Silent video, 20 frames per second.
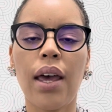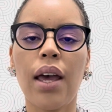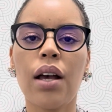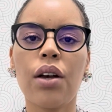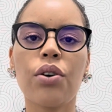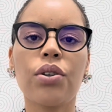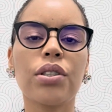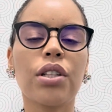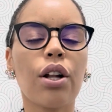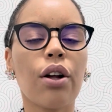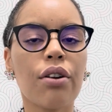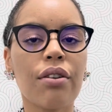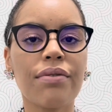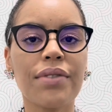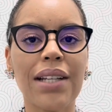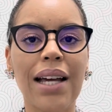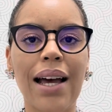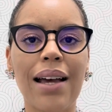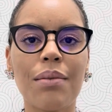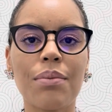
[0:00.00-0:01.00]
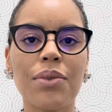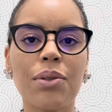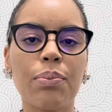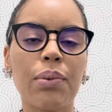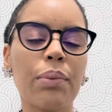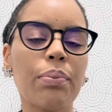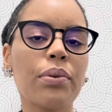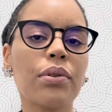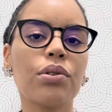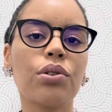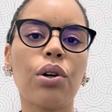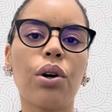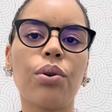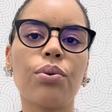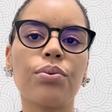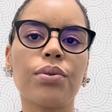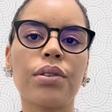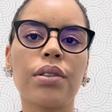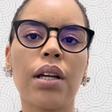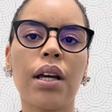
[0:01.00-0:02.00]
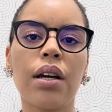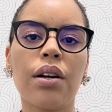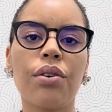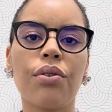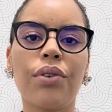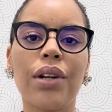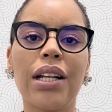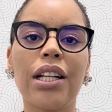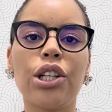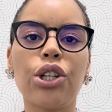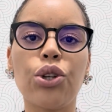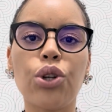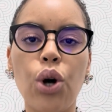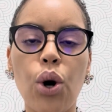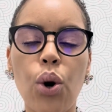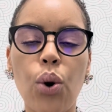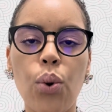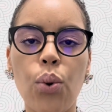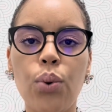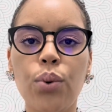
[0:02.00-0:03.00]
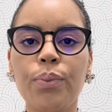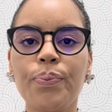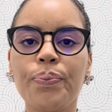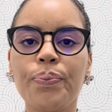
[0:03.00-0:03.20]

because a lot of times people don't really know